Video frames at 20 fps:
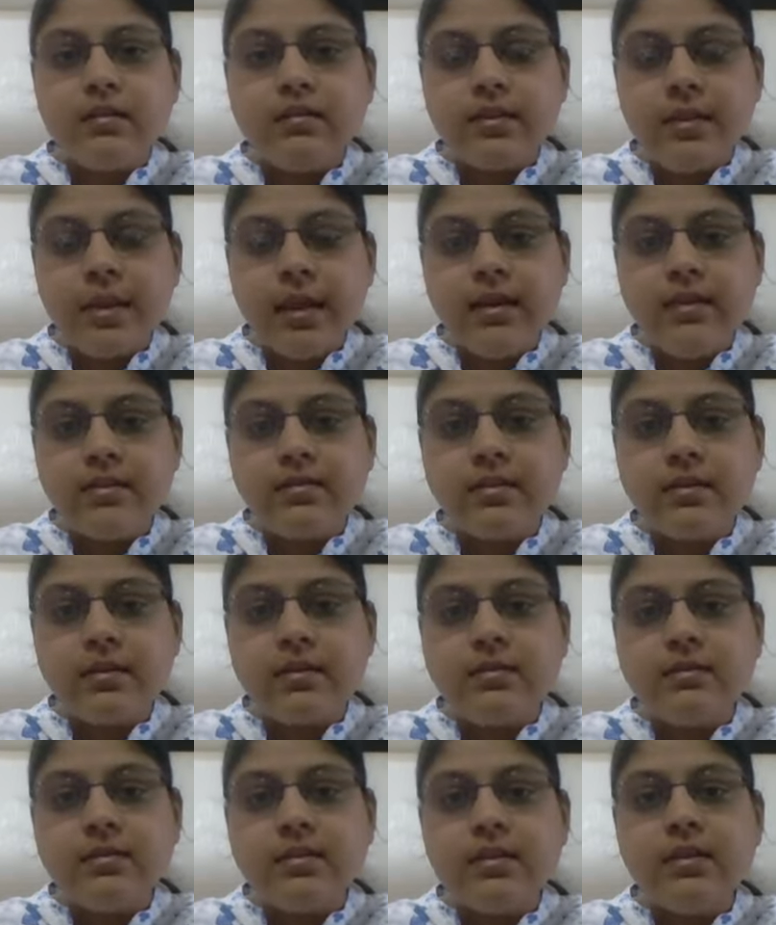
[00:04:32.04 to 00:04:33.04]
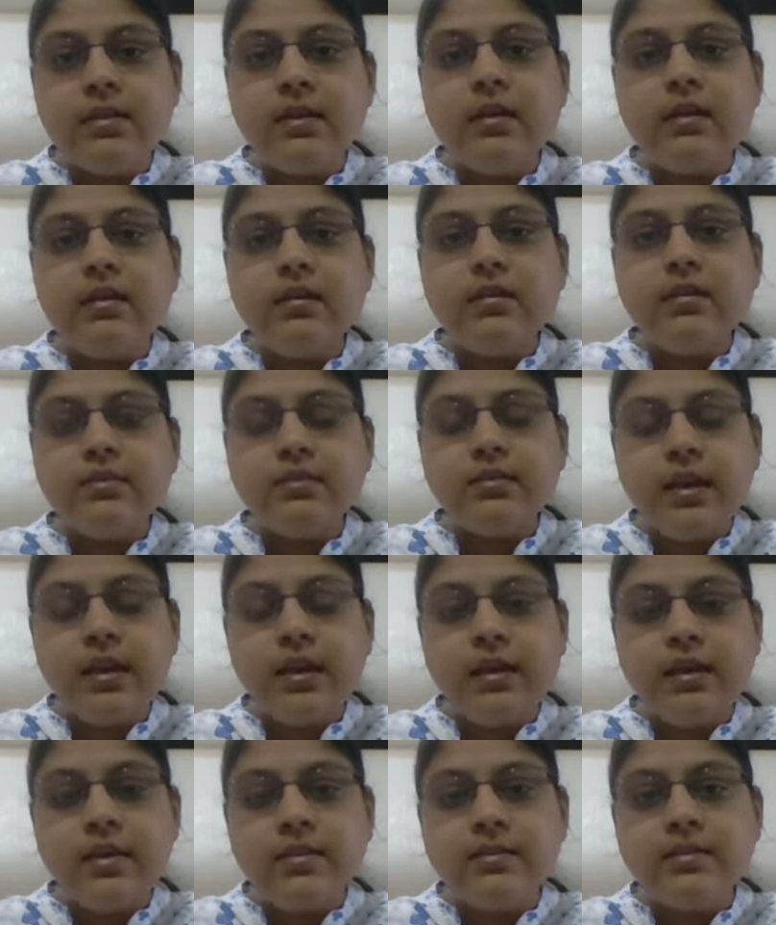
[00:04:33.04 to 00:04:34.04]
next is the
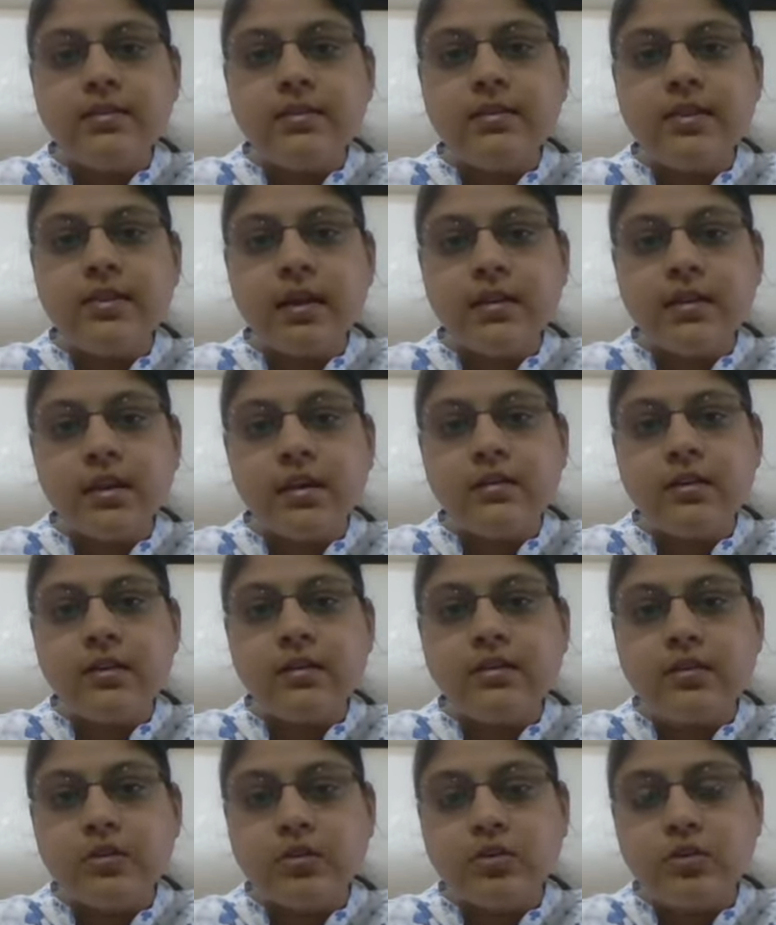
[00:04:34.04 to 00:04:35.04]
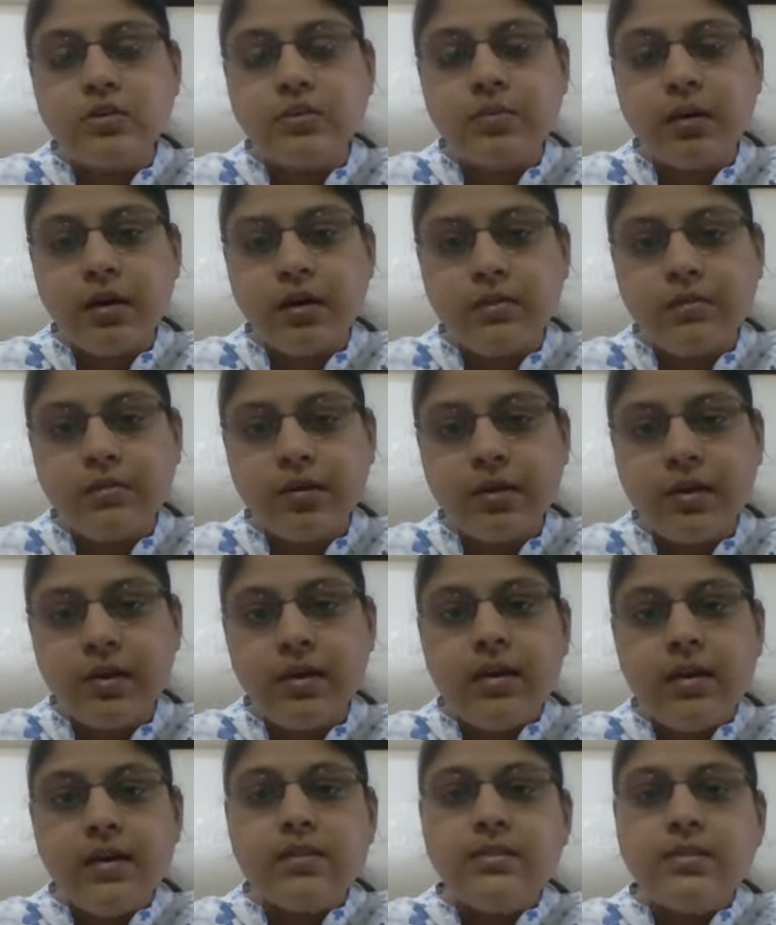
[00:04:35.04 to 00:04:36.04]
decrease in the signal transduction pathway.
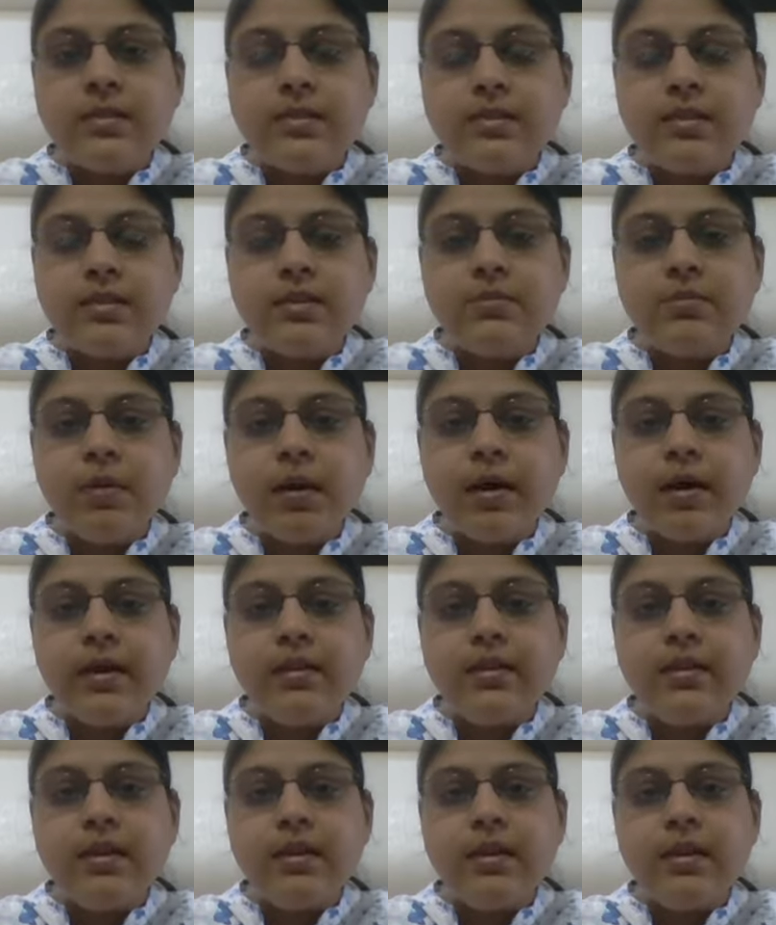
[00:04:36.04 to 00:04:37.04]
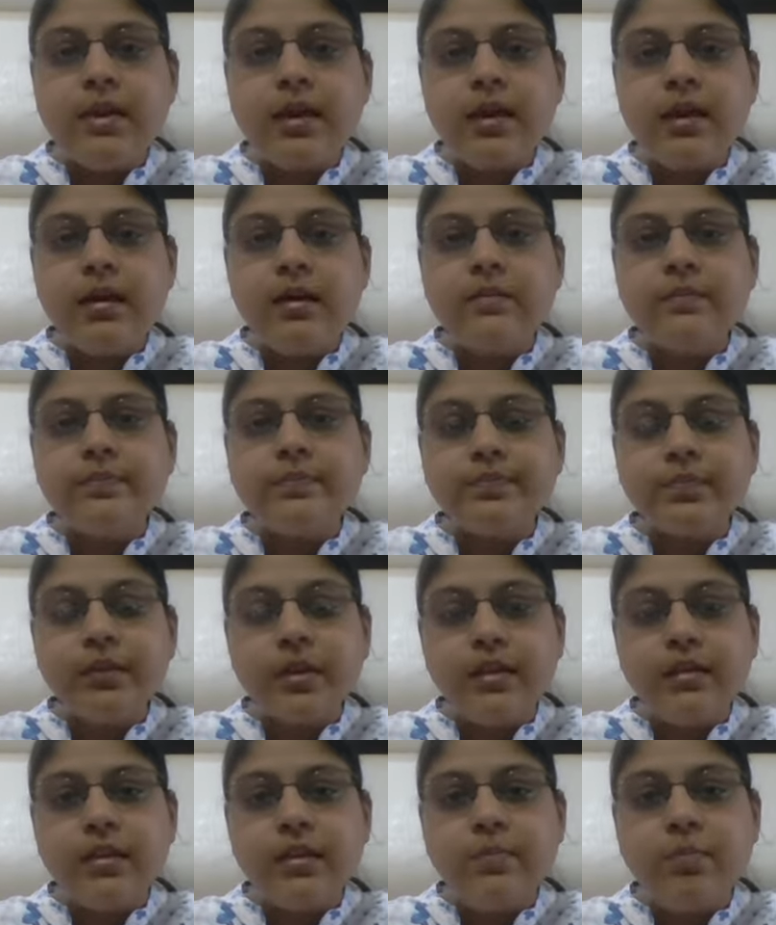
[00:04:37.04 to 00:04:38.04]
This is by the
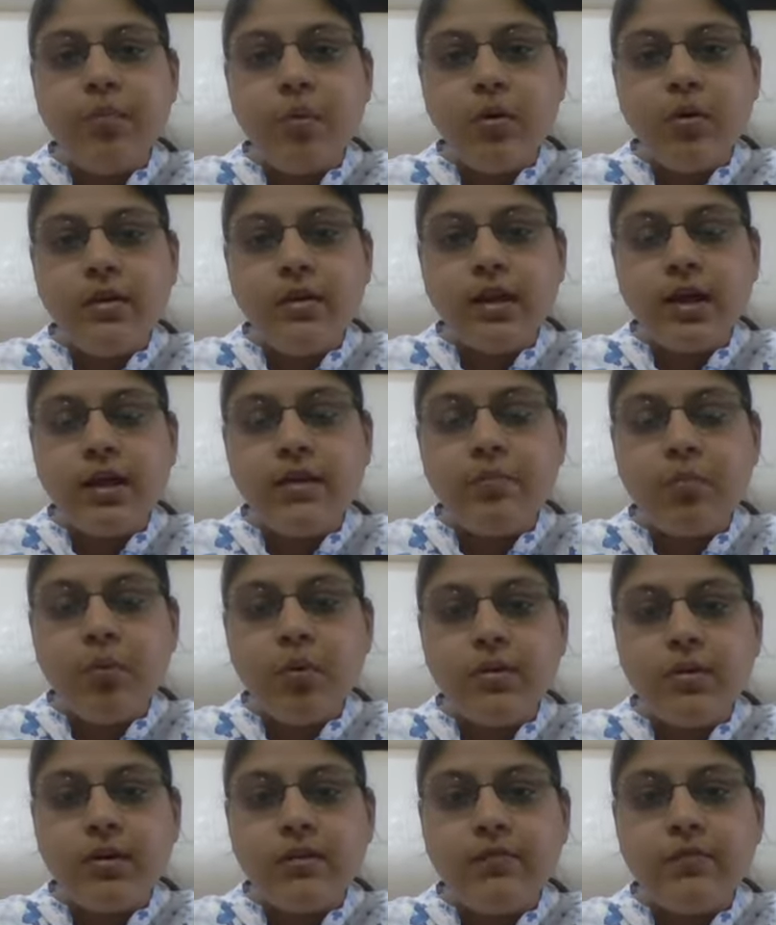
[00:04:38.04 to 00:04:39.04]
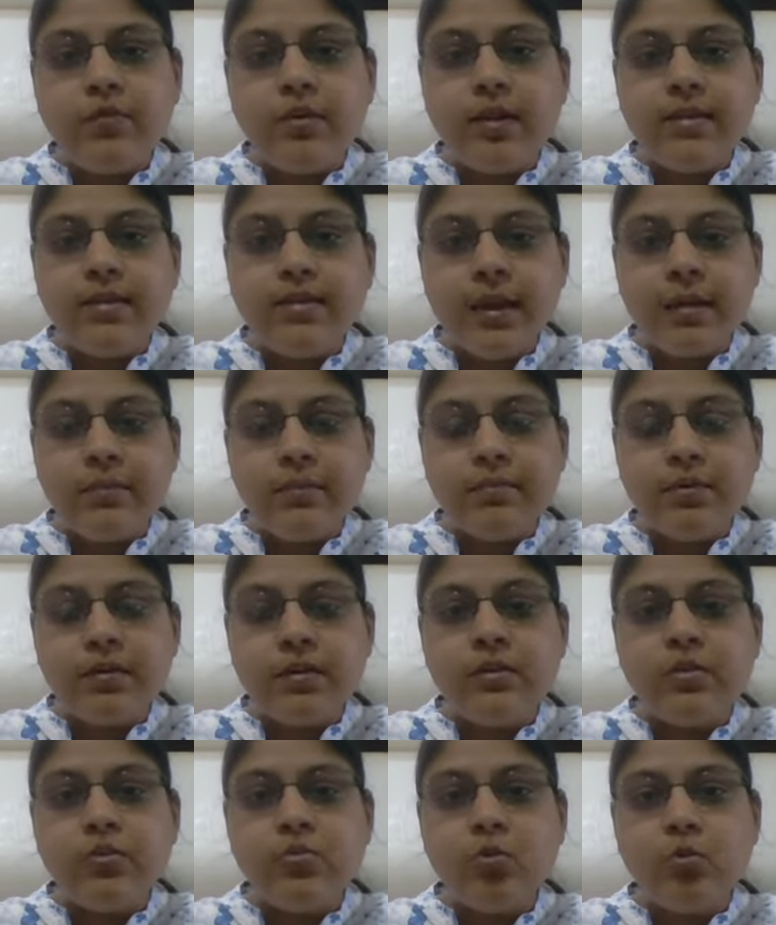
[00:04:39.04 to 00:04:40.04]
in our body, for
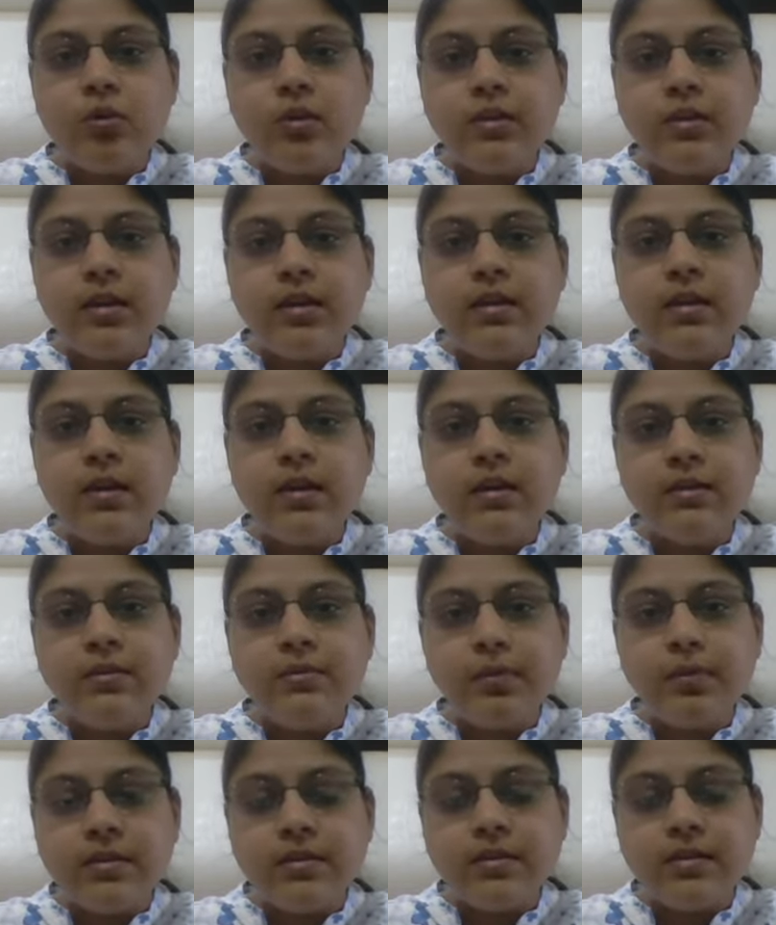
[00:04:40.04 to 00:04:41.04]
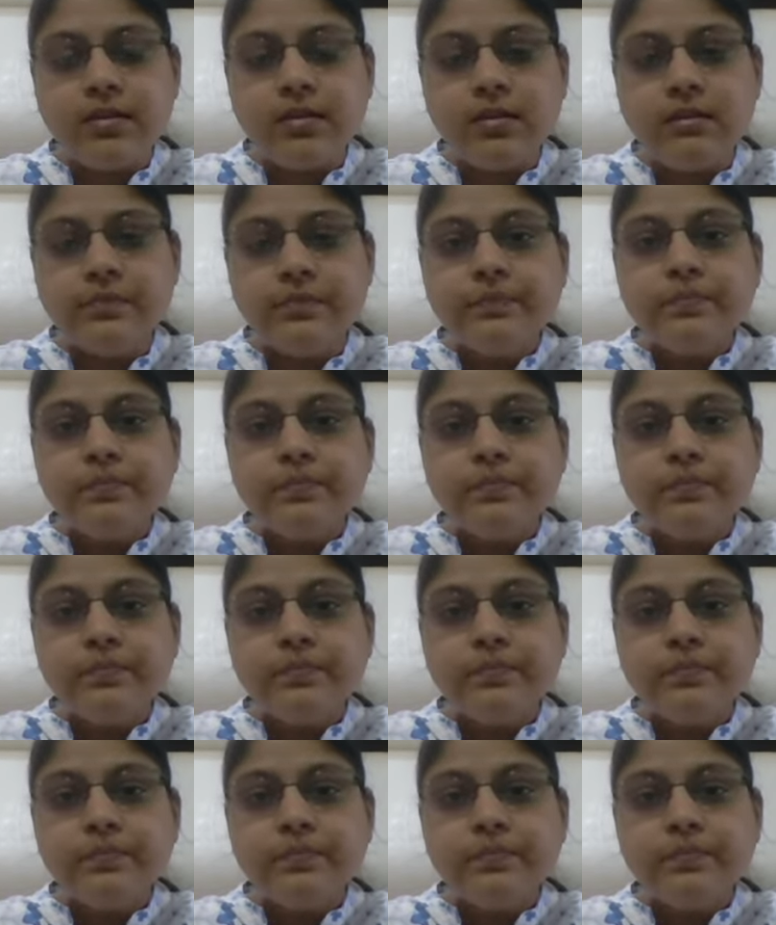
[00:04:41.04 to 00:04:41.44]
example, clonidine is present.